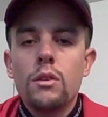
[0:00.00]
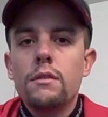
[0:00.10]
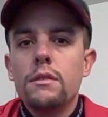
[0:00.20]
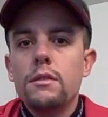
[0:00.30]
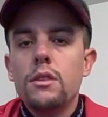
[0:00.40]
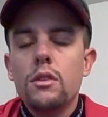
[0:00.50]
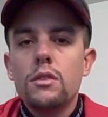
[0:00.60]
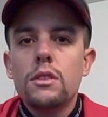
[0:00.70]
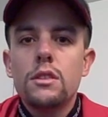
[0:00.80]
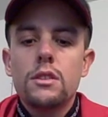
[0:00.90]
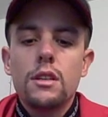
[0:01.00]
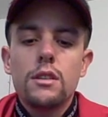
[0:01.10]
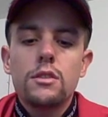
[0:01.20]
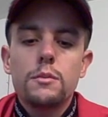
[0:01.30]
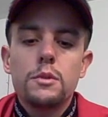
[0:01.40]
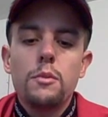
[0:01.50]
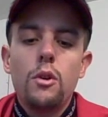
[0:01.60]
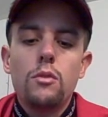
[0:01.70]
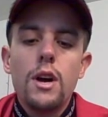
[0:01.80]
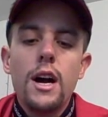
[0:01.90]
or even just some
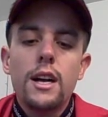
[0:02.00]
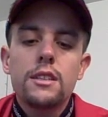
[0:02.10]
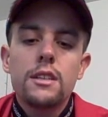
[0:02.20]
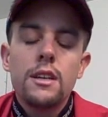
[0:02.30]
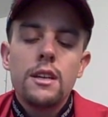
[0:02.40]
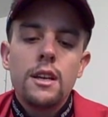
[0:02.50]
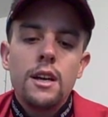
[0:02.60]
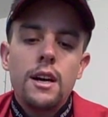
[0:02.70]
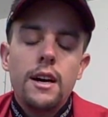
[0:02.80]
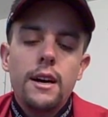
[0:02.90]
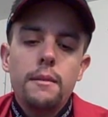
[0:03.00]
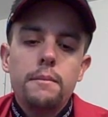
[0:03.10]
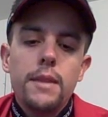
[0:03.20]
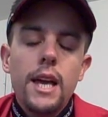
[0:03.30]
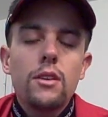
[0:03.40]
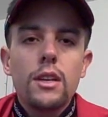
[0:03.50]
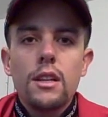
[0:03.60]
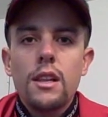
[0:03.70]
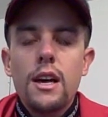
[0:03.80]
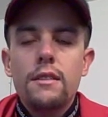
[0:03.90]
small rocks. That'll get
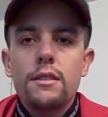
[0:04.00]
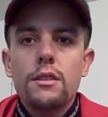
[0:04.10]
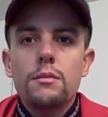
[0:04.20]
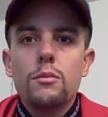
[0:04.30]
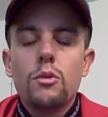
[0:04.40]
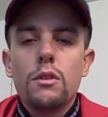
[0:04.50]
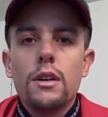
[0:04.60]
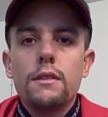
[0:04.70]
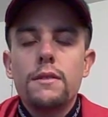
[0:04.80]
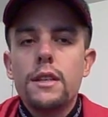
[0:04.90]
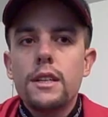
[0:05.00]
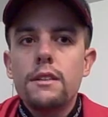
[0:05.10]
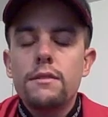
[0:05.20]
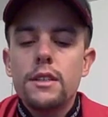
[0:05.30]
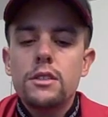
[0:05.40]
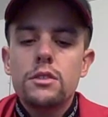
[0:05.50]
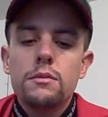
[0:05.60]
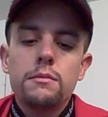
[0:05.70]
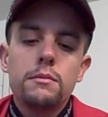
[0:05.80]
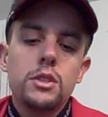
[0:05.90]
a lot of your more finicky fish,
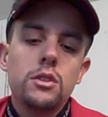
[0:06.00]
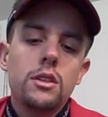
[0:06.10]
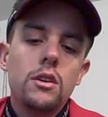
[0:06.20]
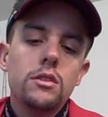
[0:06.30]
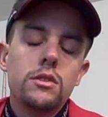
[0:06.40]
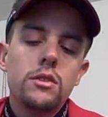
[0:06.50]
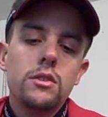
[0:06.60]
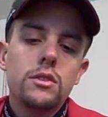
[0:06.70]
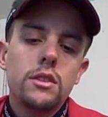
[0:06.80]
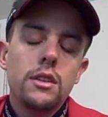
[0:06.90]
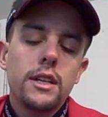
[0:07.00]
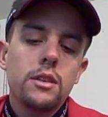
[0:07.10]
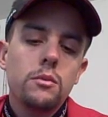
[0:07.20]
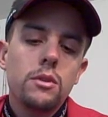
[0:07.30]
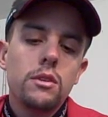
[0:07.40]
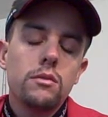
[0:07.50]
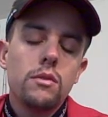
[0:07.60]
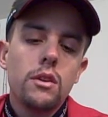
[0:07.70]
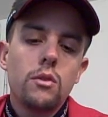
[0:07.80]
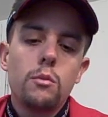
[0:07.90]
but you can also use it like you would
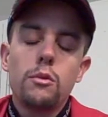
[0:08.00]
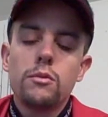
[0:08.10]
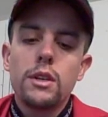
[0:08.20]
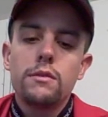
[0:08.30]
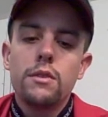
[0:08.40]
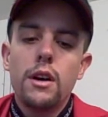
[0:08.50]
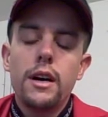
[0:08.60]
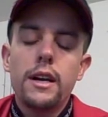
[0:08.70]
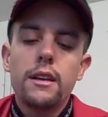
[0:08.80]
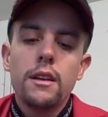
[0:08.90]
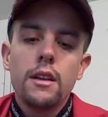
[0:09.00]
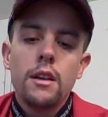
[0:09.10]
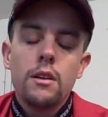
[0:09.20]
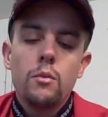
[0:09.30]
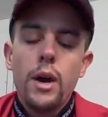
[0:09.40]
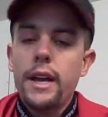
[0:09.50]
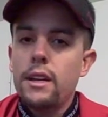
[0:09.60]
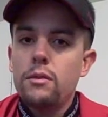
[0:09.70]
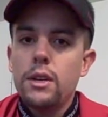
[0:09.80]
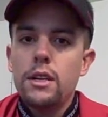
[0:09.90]
a normal ring fry,
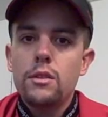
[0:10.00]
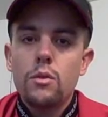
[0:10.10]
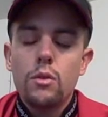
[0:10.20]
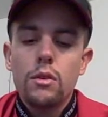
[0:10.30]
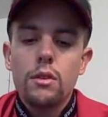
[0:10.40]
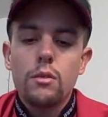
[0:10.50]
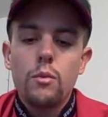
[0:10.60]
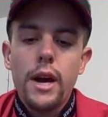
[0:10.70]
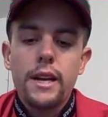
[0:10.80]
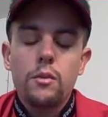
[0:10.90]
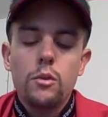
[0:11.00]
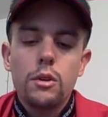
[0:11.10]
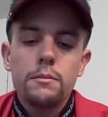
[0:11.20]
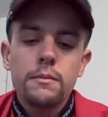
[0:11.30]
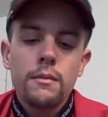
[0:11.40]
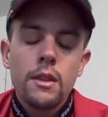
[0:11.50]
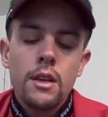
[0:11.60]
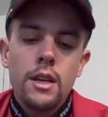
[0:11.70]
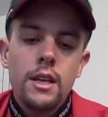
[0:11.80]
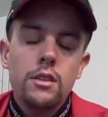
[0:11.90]
wacky rigged, or the whacking worm.
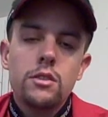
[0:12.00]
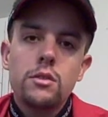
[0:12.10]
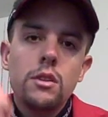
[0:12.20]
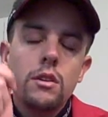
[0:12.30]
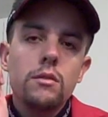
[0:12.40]
And you just